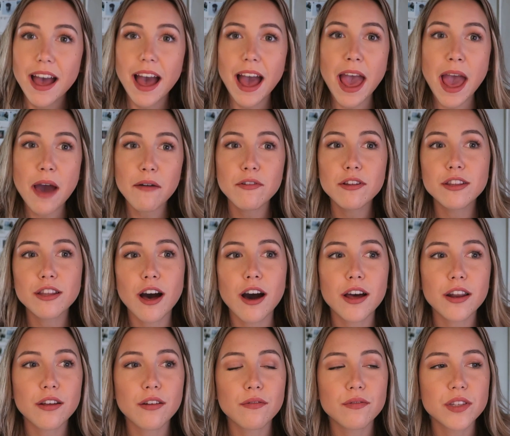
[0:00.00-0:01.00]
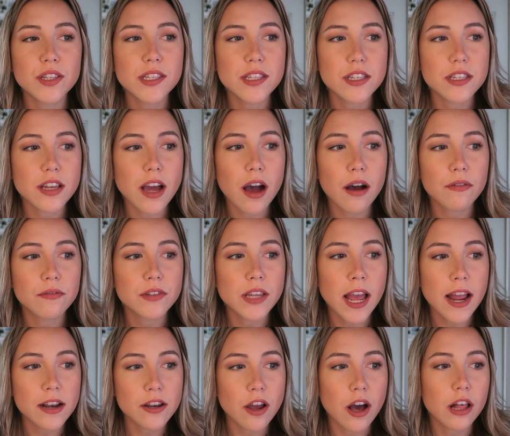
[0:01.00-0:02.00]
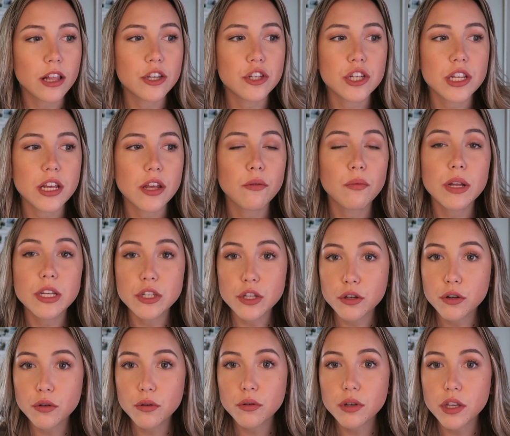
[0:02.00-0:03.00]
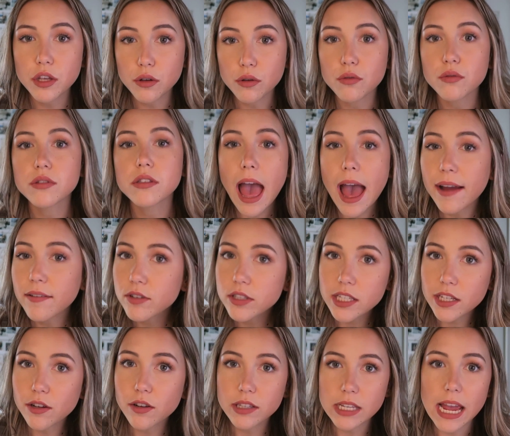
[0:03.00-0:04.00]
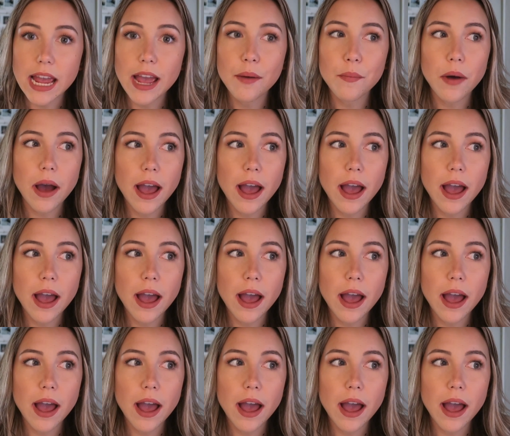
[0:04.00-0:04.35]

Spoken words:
I have a lot of stuff, technology. We do use every single day.